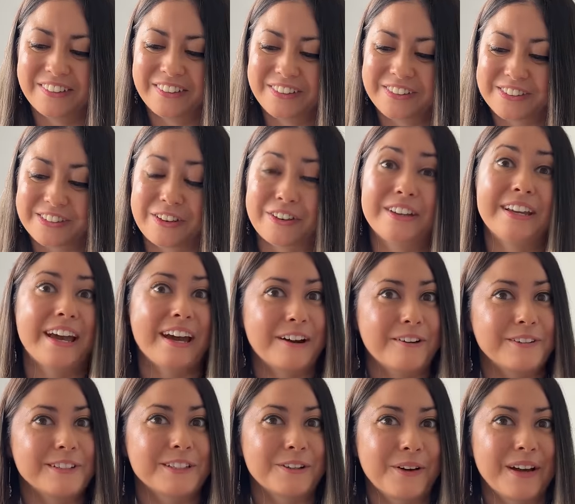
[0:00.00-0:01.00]
So yeah, it
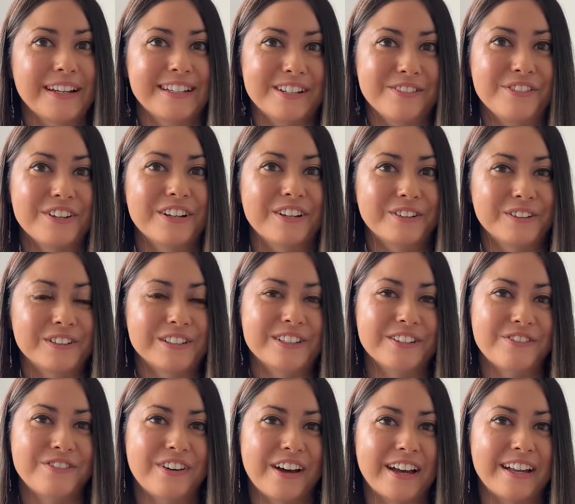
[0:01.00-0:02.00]
was quite difficult to
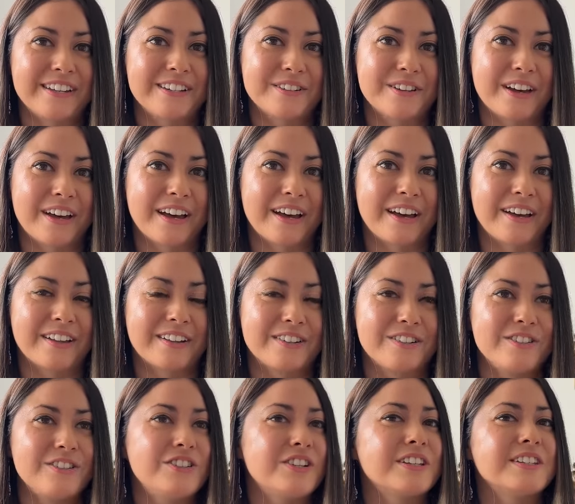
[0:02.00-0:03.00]
find uh,
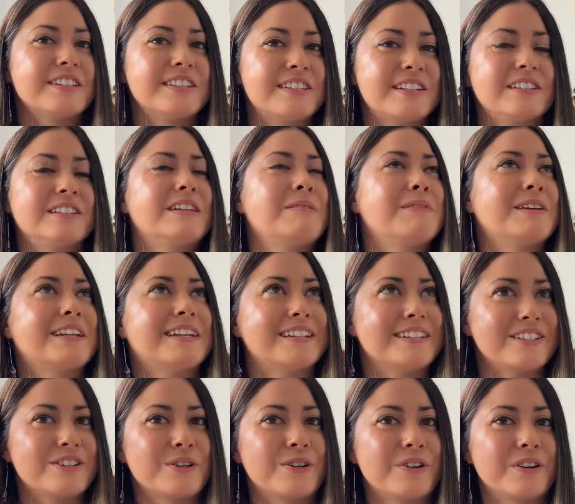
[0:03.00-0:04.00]
just to limit it
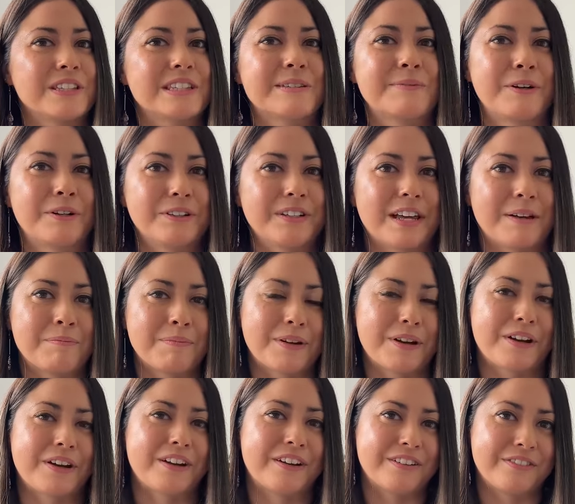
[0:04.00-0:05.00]
to a small
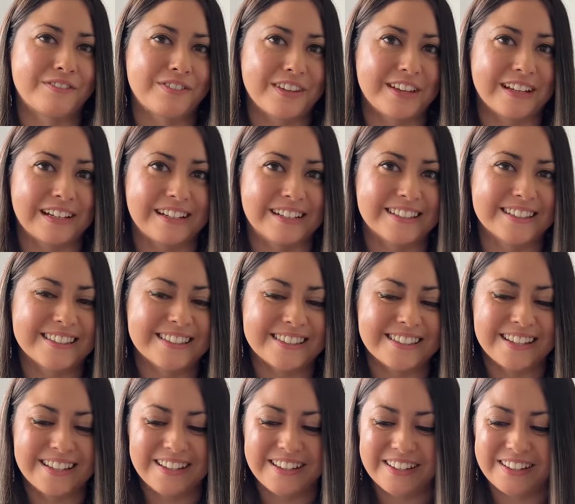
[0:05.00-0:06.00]
number of yarns.
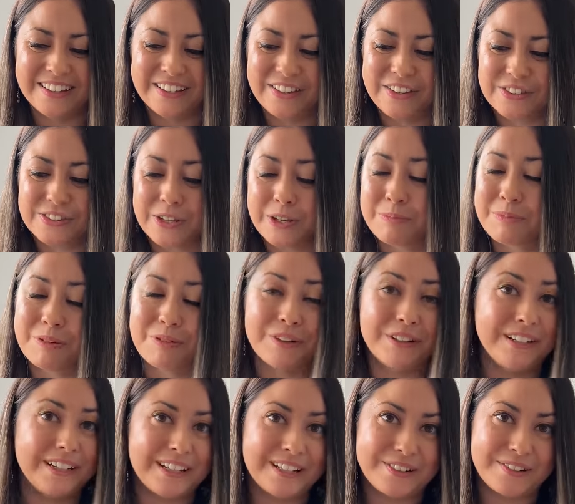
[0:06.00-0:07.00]
So I'd be
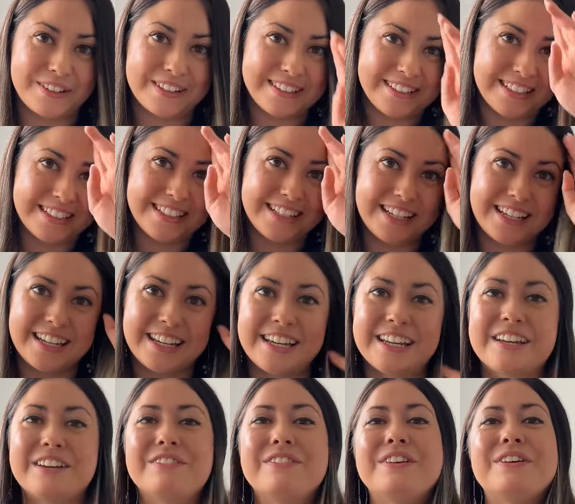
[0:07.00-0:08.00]
really interested to hear
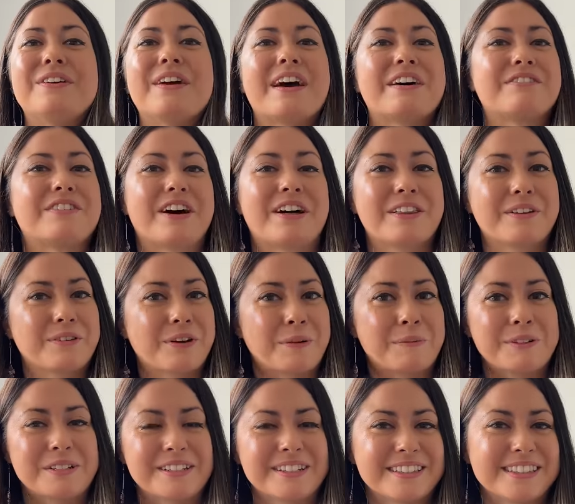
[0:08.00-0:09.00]
if you have other
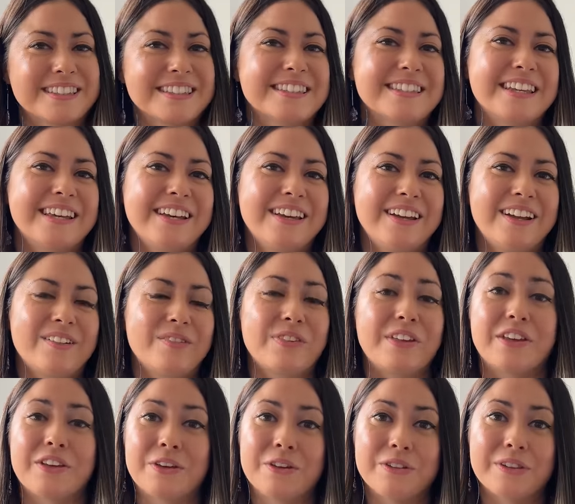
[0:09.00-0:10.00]
options
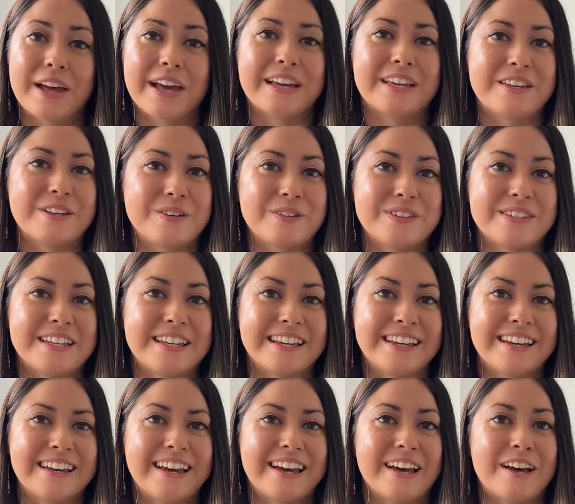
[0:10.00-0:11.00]
that you like
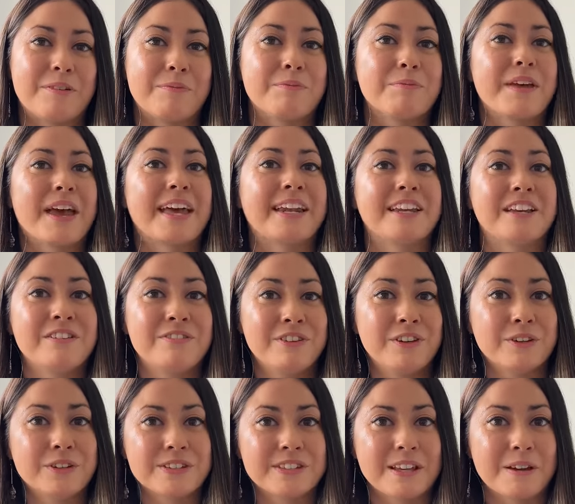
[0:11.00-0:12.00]
using. Um, and if
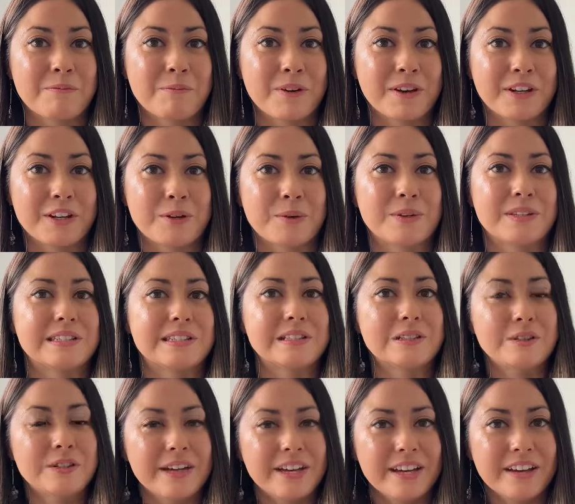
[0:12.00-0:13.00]
you're someone who
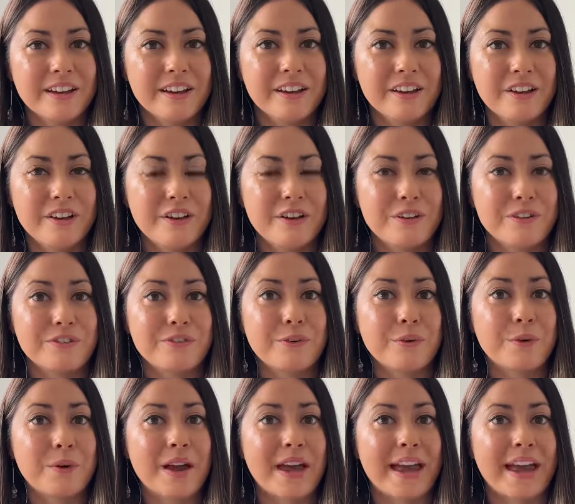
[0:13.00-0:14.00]
looking
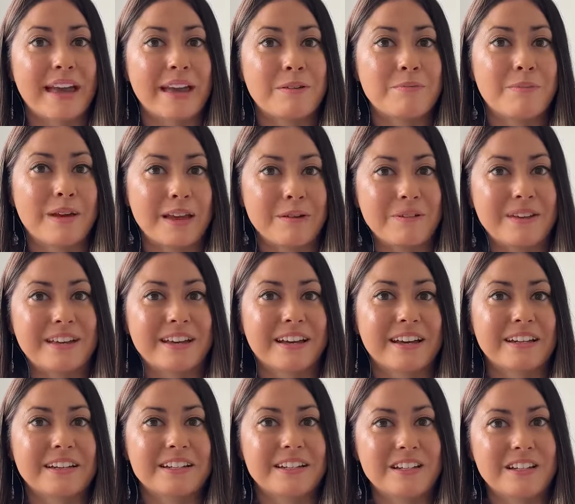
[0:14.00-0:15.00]
for a baby
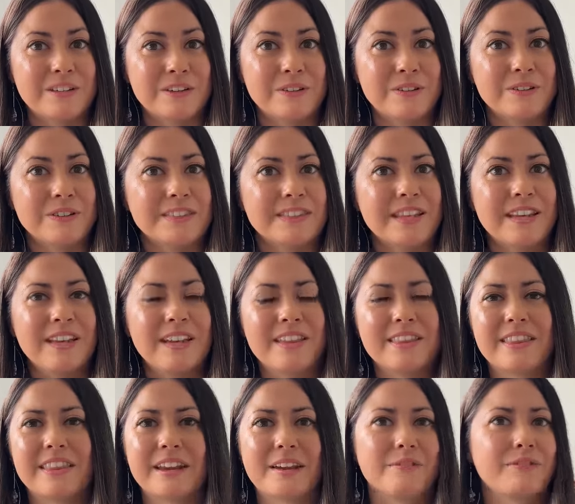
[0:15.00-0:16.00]
yarn to use,
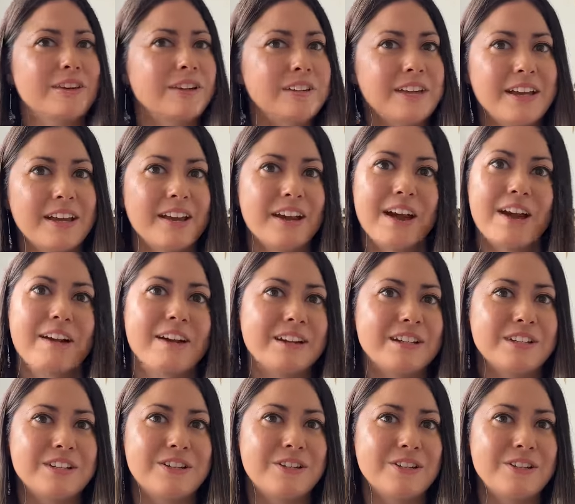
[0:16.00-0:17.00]
then I'd really
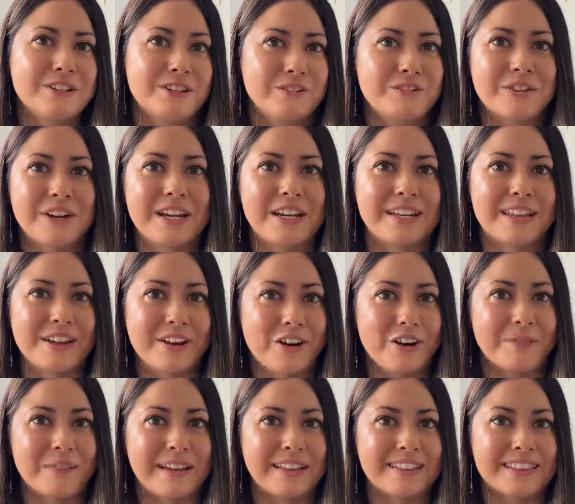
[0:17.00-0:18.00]
encourage you to read the
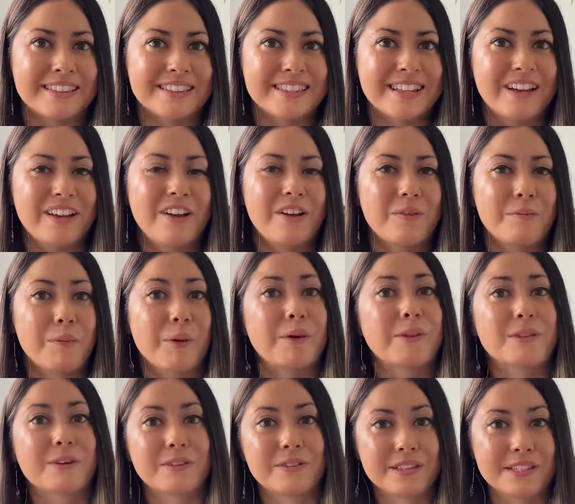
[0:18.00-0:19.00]
comments both
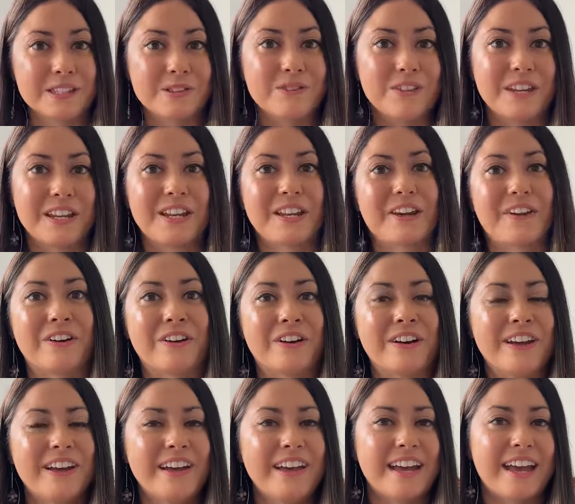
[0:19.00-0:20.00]
on this video
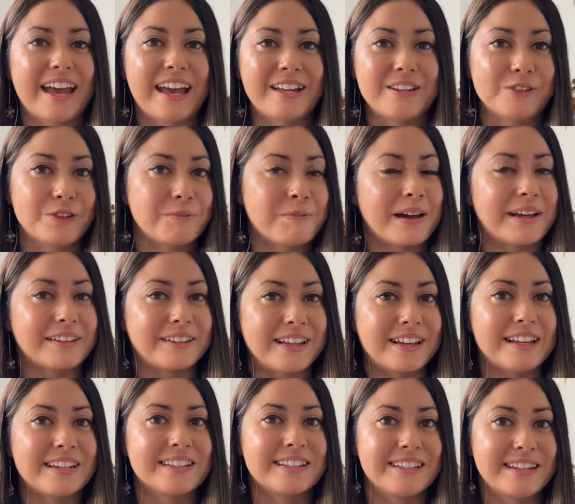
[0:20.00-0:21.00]
and on my
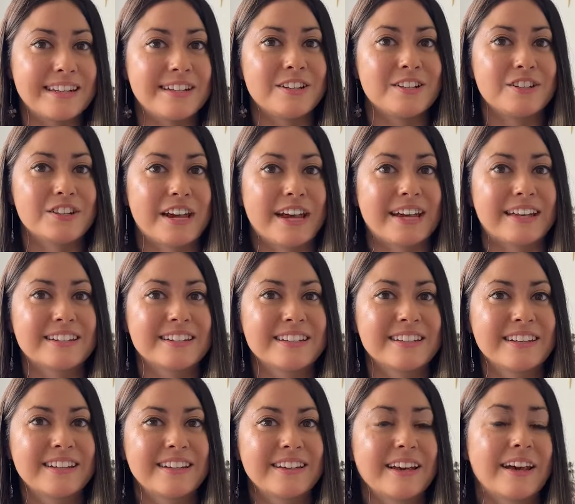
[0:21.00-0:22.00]
last knit and chat
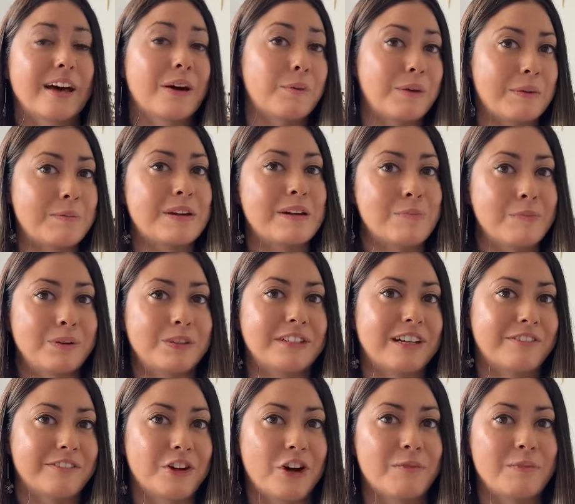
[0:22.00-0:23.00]
uh, where people
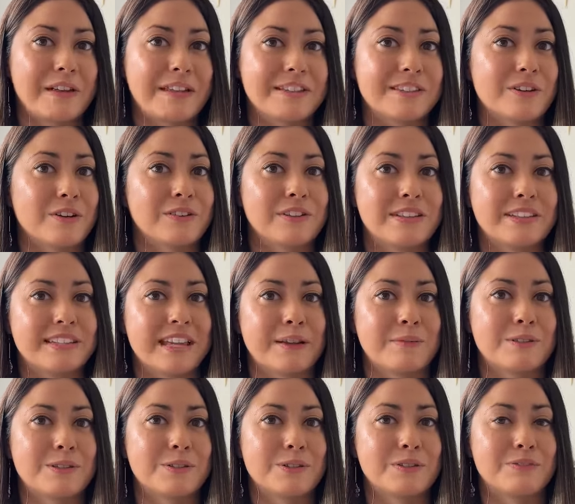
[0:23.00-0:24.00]
left comments on the same
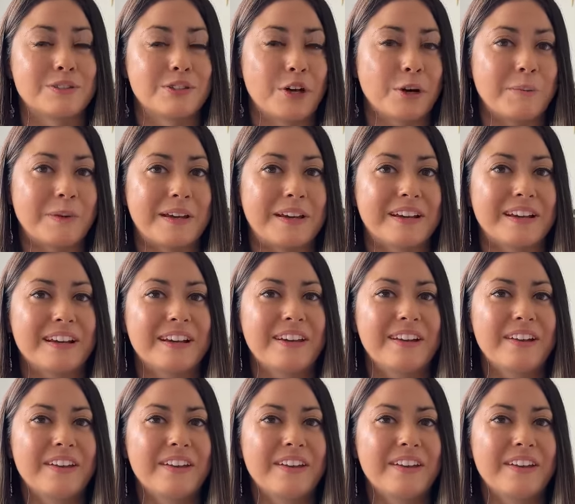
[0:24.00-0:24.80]
sort of topic.